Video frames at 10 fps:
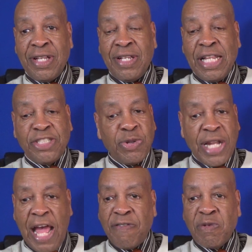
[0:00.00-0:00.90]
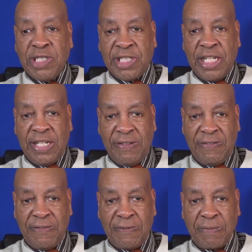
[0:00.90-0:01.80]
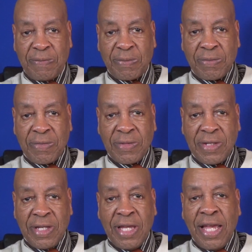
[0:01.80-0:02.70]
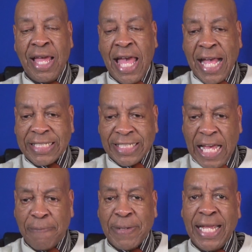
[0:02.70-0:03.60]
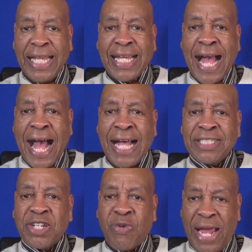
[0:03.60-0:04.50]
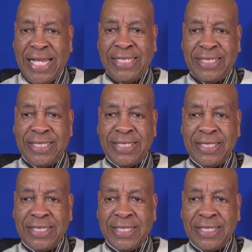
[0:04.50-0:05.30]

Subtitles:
that you can ever receive. Accepting God's grace